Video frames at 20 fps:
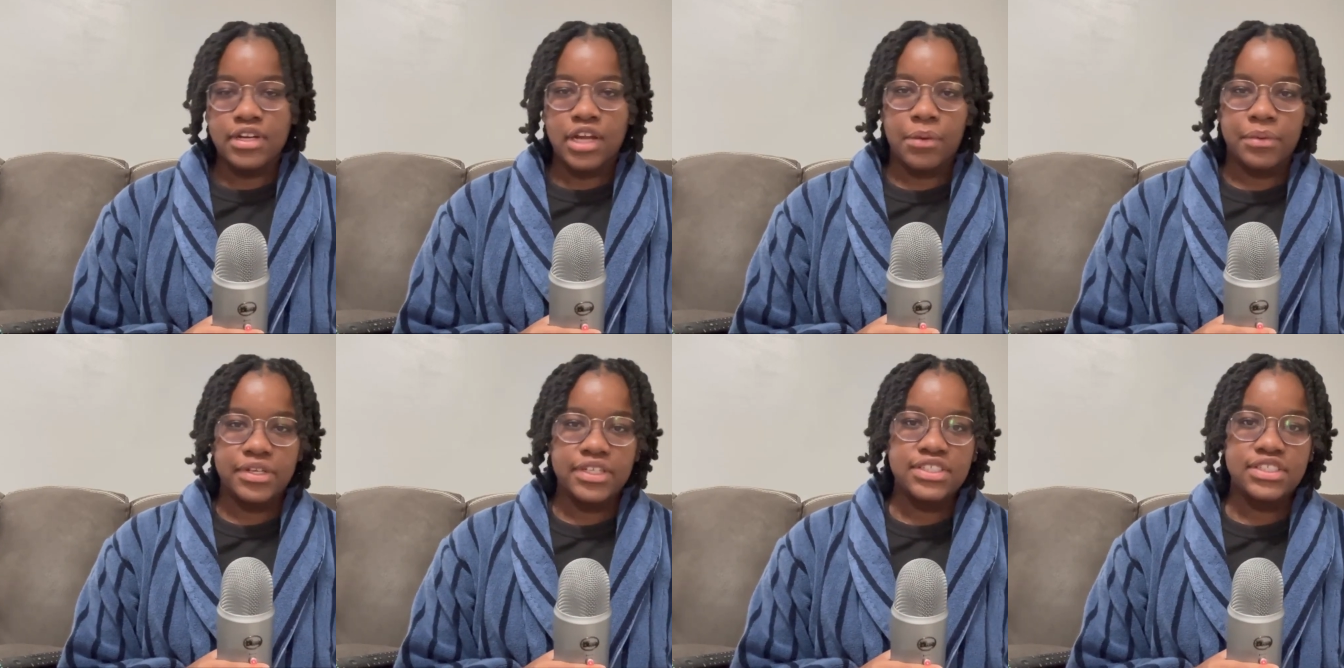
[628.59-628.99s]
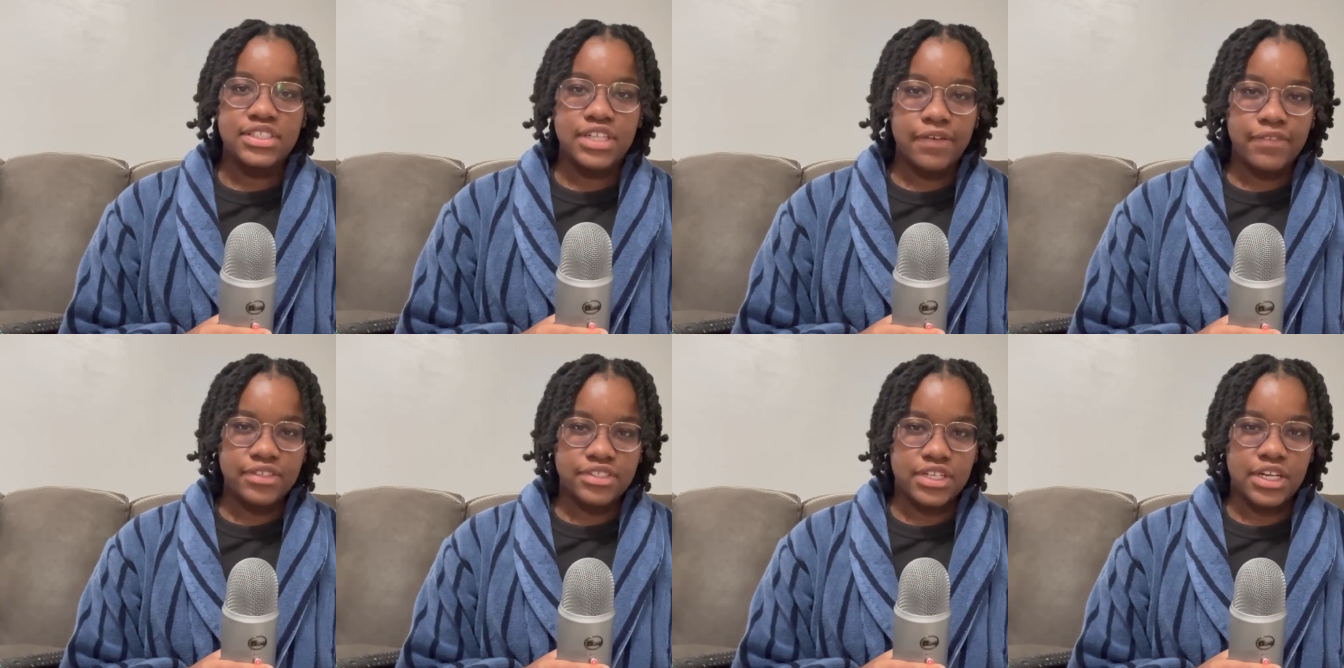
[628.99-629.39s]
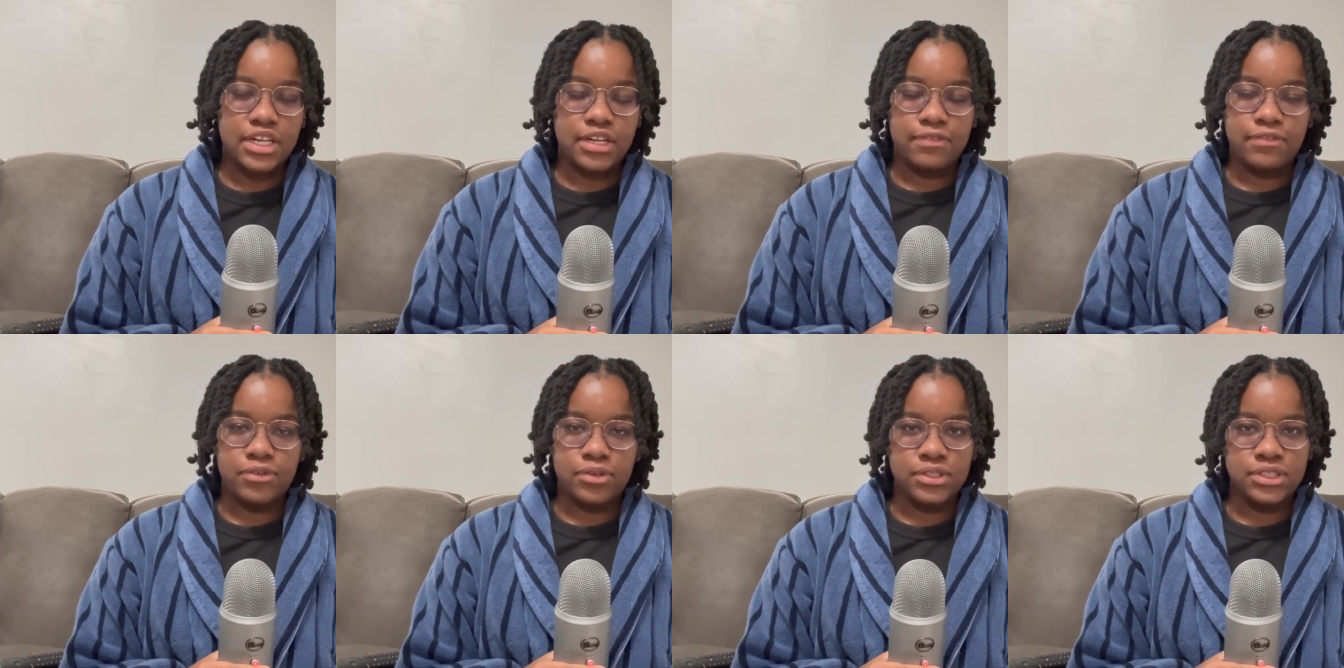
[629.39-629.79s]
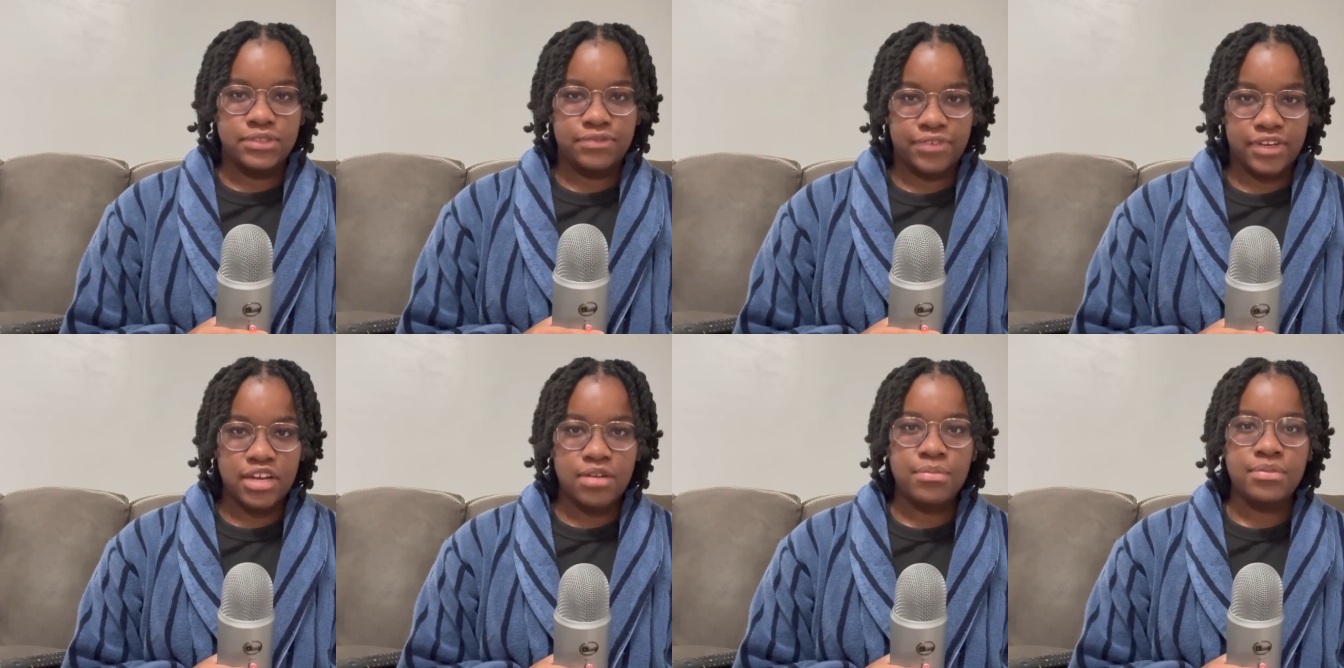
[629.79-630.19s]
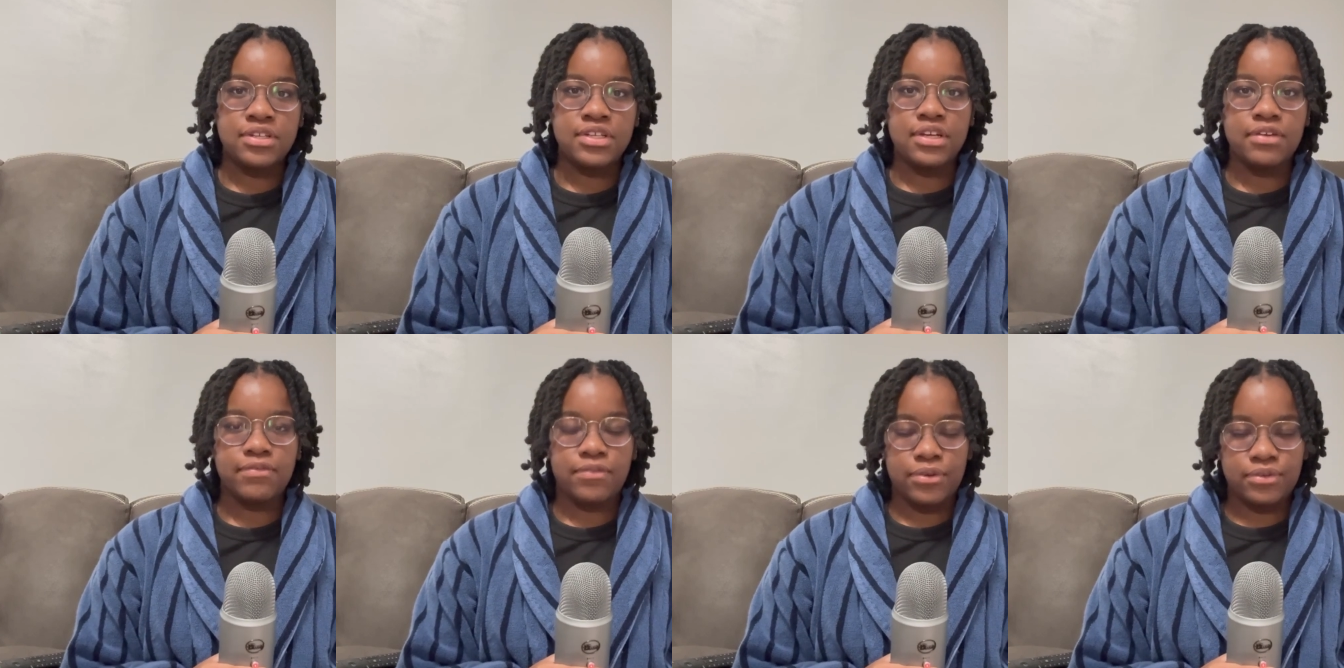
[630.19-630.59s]
Now, it is devastating for his
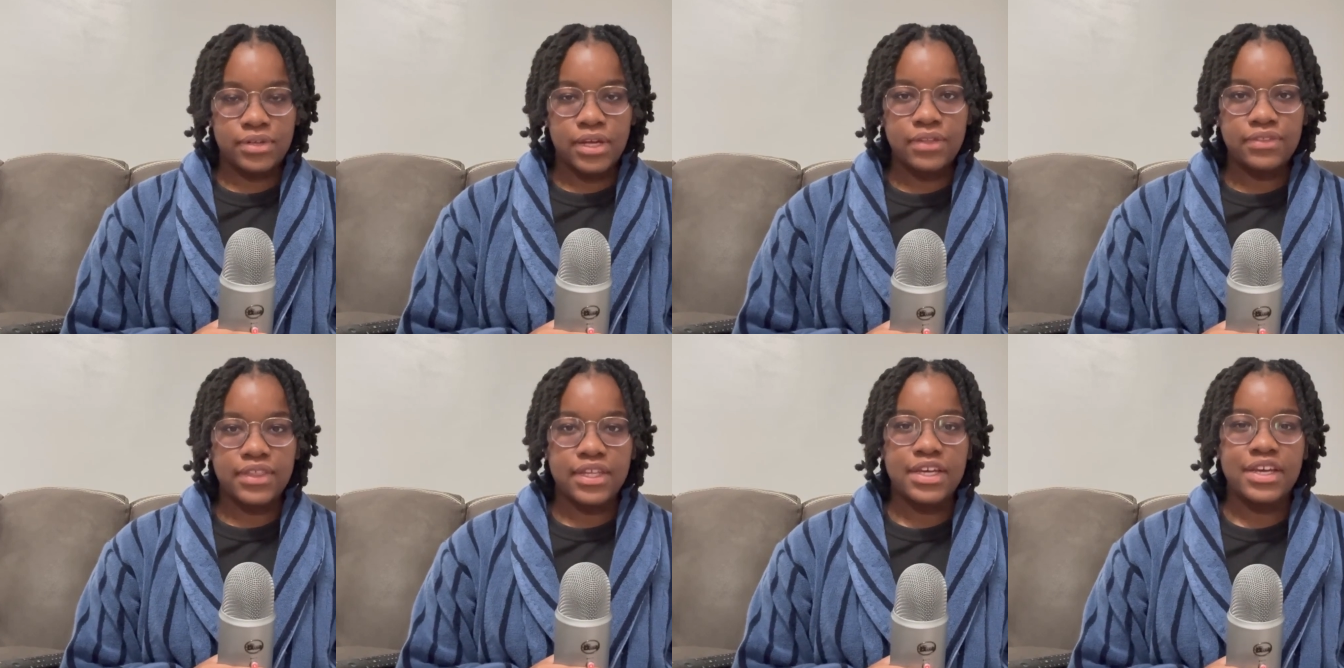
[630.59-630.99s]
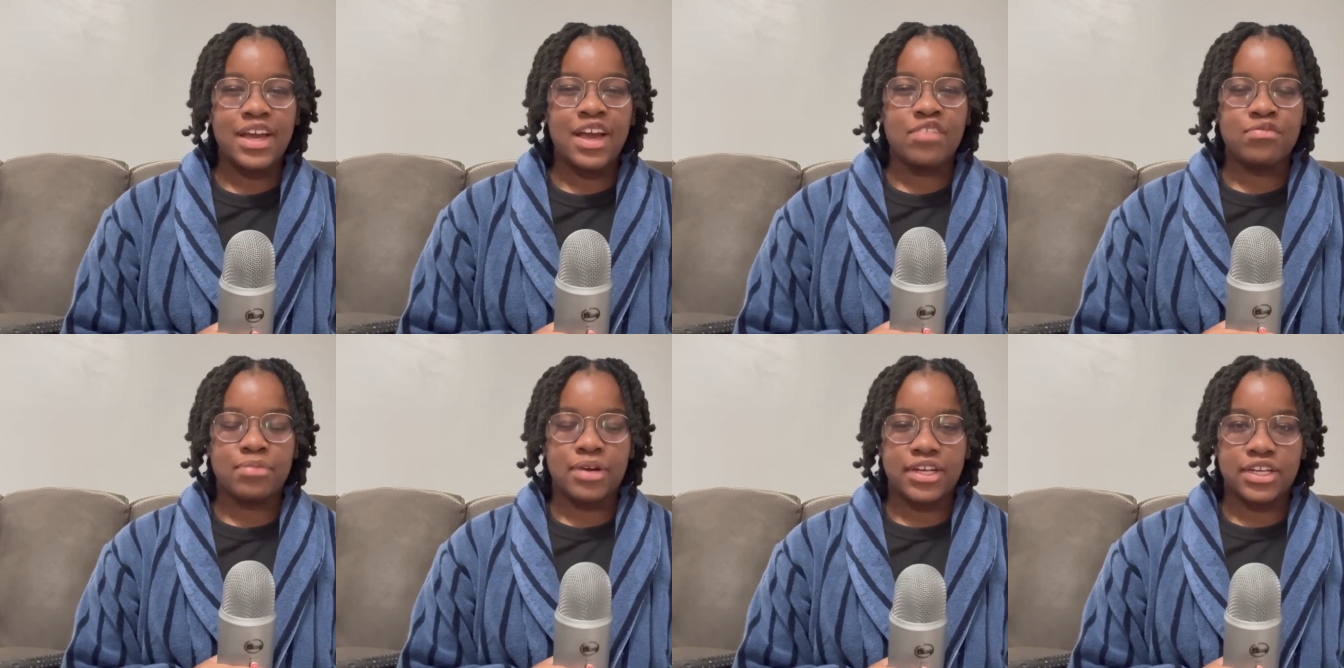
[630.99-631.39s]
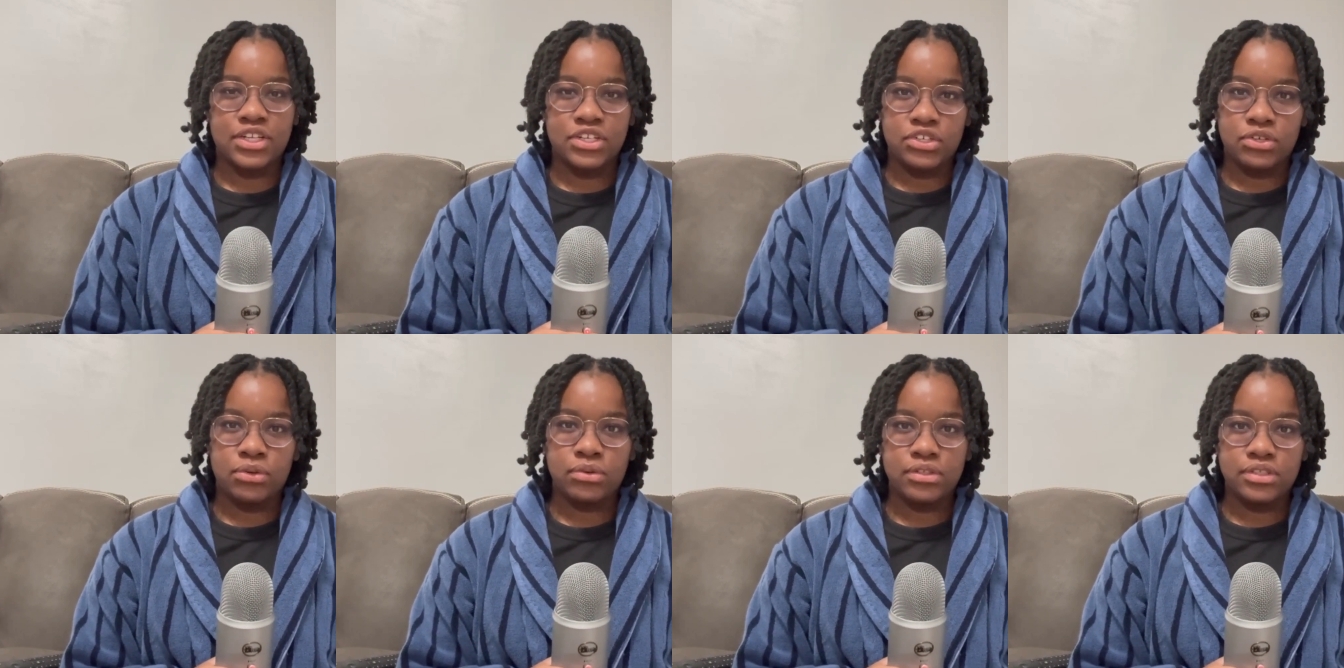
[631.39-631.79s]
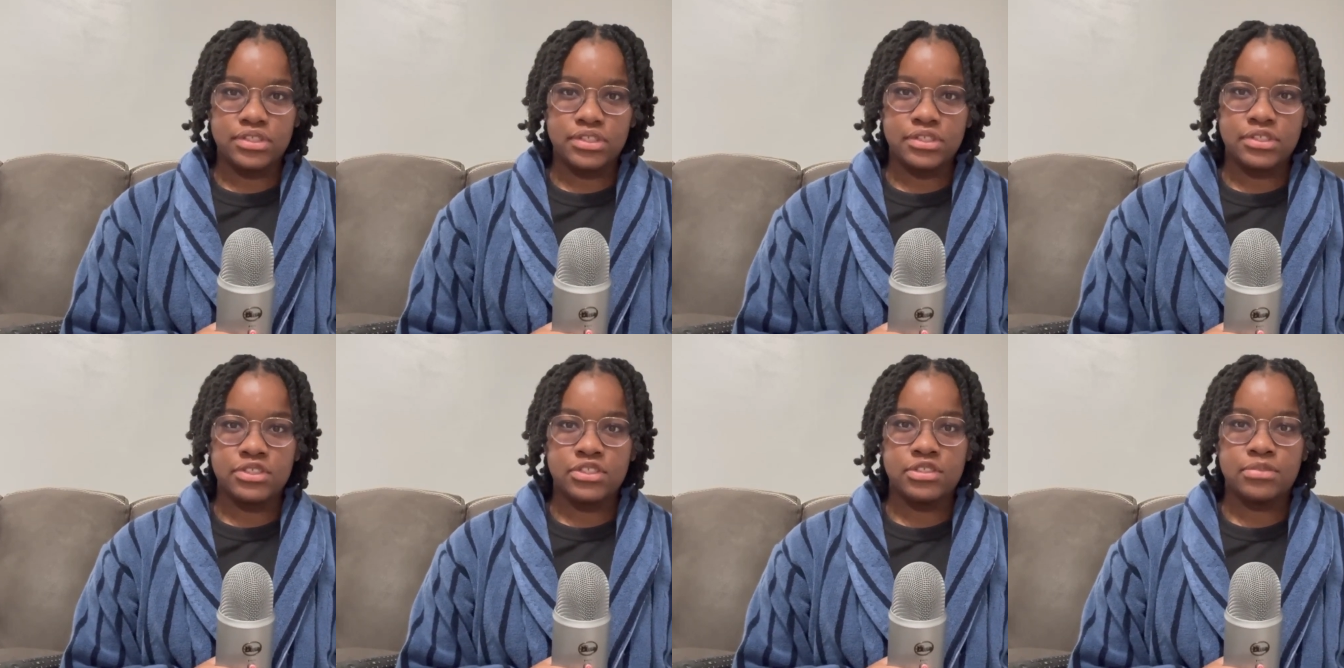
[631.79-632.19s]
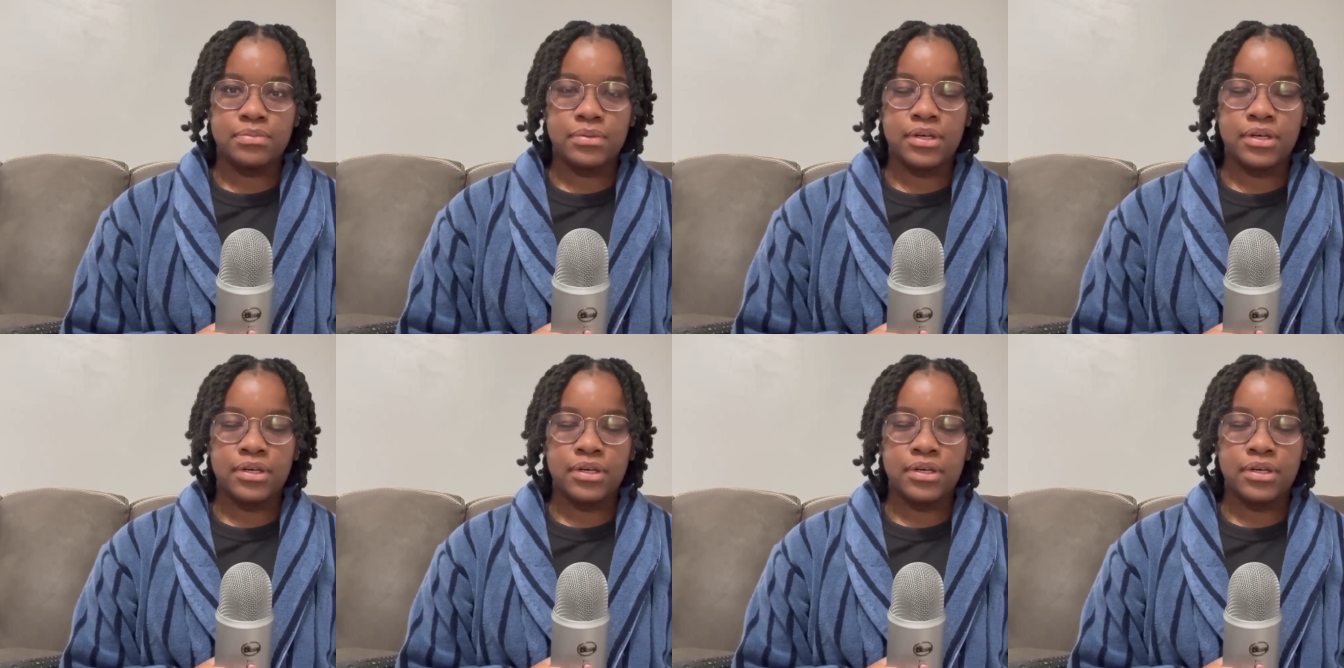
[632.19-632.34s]
family, and for that they have my condolences,